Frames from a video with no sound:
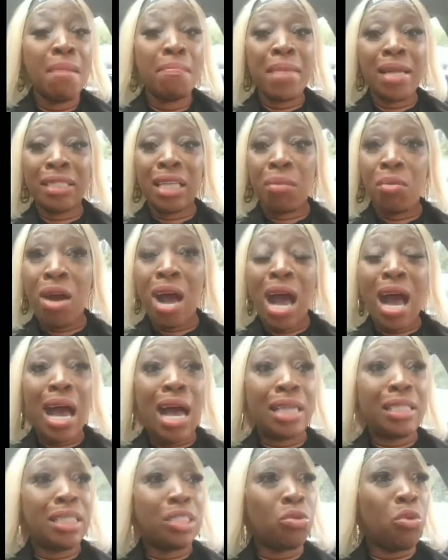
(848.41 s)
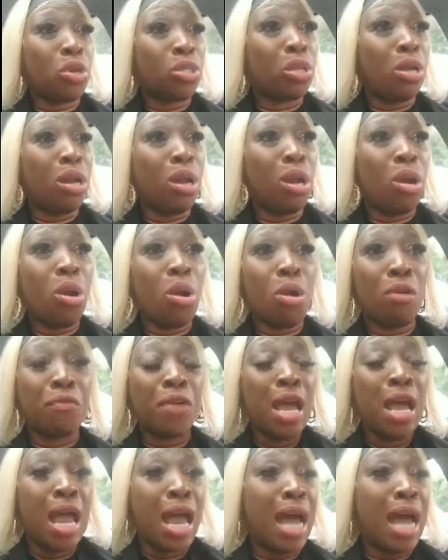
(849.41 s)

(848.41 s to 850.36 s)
Me talk about artists wanna love,